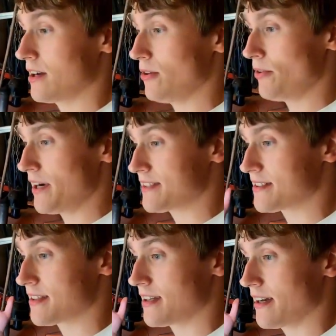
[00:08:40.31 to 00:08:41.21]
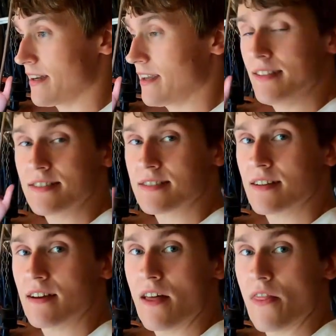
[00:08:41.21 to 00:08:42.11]
Alright, I guess
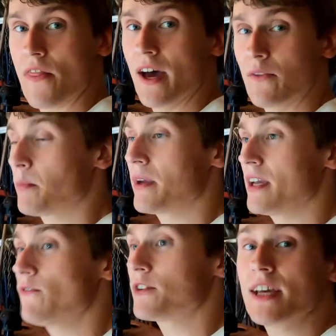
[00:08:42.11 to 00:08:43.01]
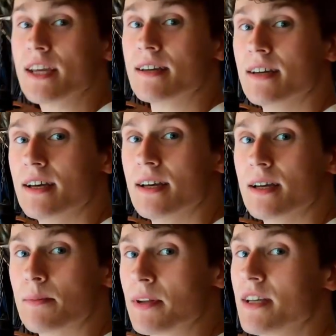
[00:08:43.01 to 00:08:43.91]
that will be it for today.
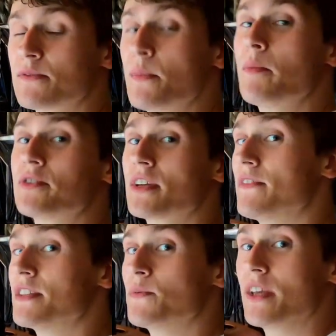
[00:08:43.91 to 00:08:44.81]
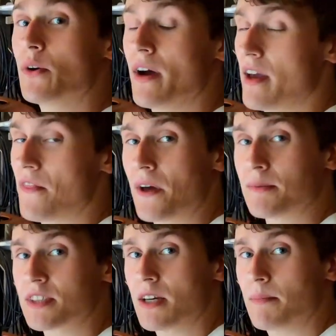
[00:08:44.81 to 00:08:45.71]
Please remember to give this video a
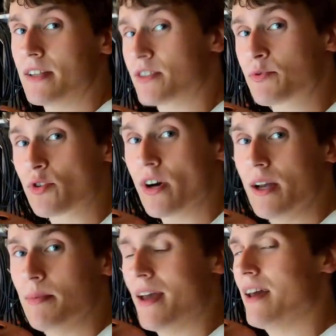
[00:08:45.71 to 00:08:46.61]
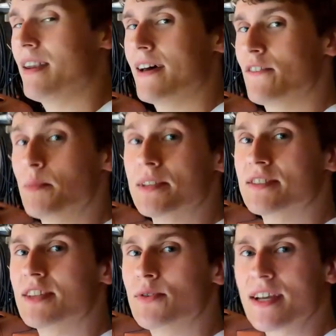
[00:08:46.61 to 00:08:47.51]
thumbs up and subscribe, and I will be
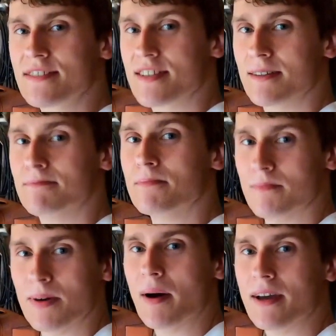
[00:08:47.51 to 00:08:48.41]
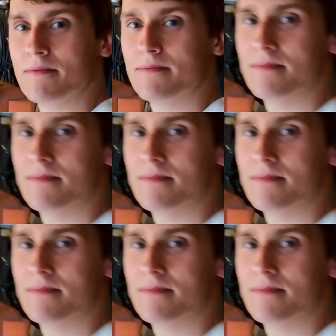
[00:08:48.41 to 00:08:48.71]
seeing you next time. Bye bye.